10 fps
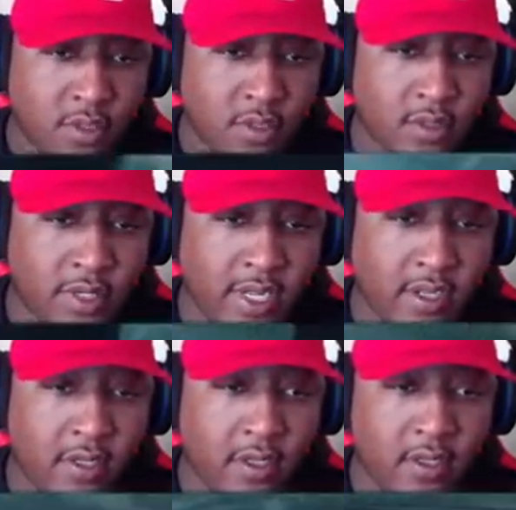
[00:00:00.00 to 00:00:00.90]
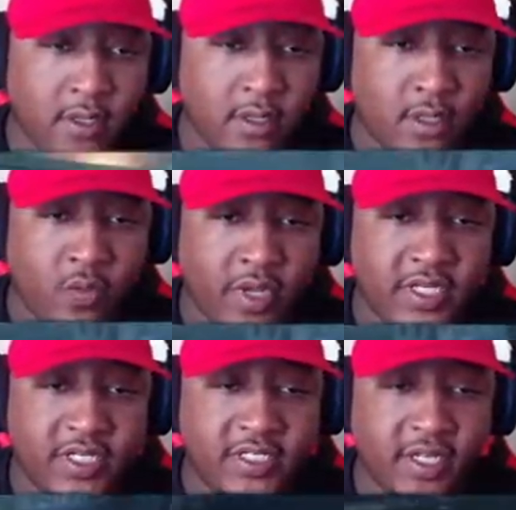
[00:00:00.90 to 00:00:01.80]
Hold on now. The
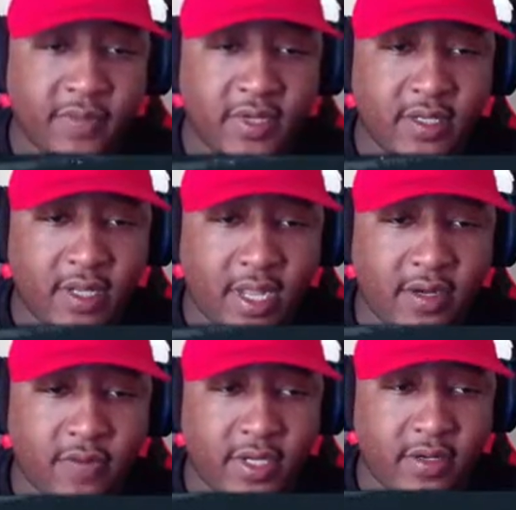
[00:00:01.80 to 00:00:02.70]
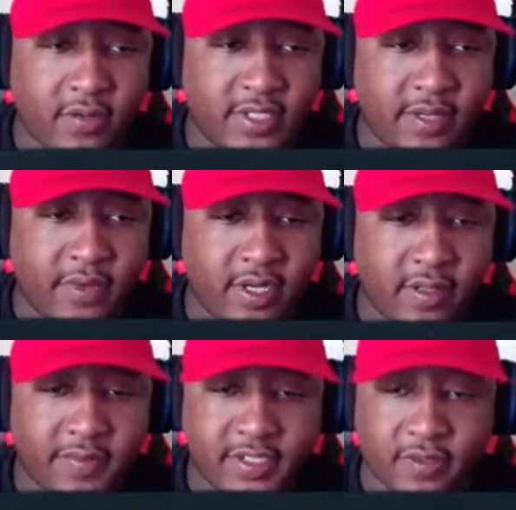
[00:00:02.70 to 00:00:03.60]
wind just took me. How the wind gonna take me the
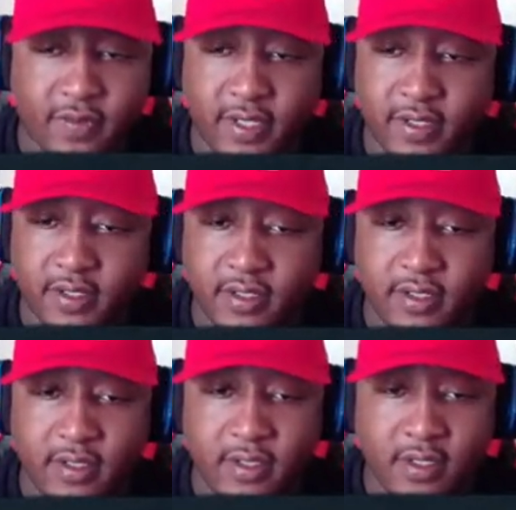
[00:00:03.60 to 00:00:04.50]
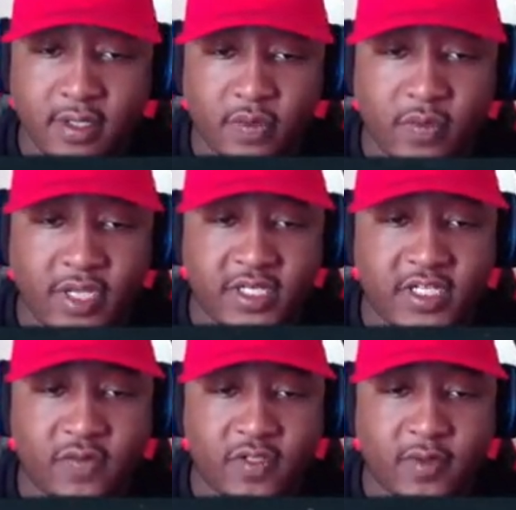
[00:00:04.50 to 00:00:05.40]
opposite way? The wind
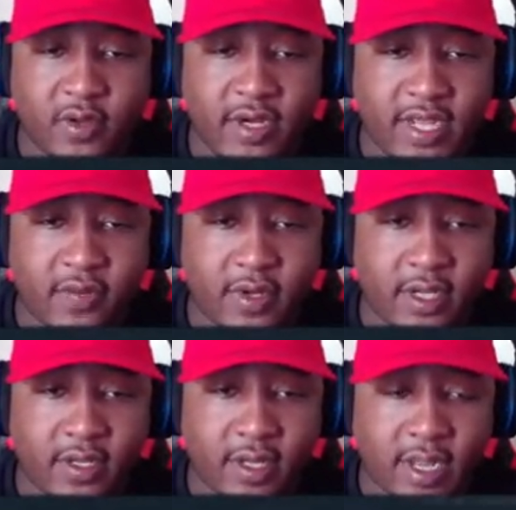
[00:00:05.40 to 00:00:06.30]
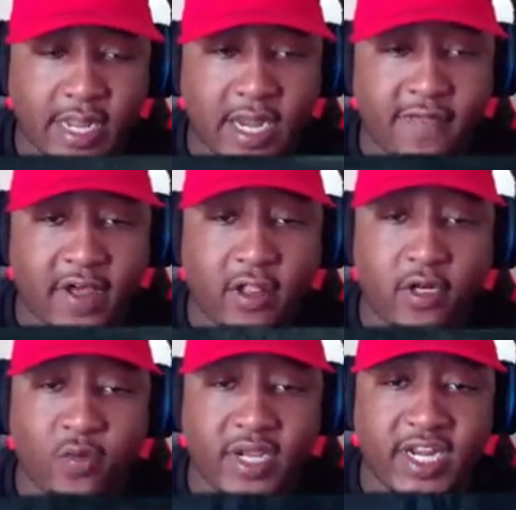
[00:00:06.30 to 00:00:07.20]
just was blowing that way. I gotta follow the
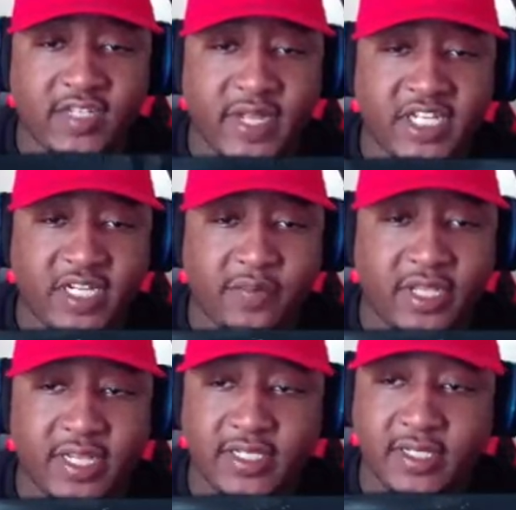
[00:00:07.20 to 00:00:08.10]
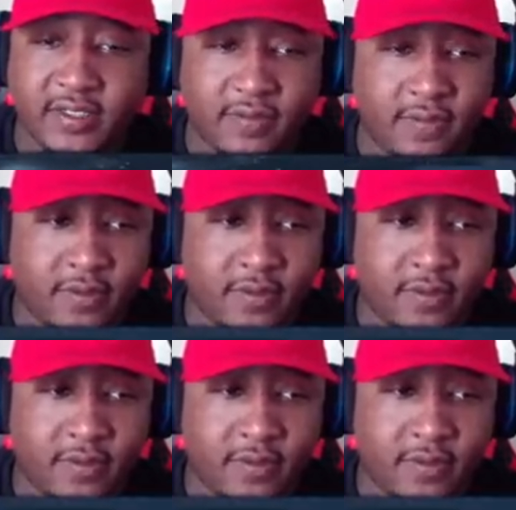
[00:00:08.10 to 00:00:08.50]
wind. That's my GPS system.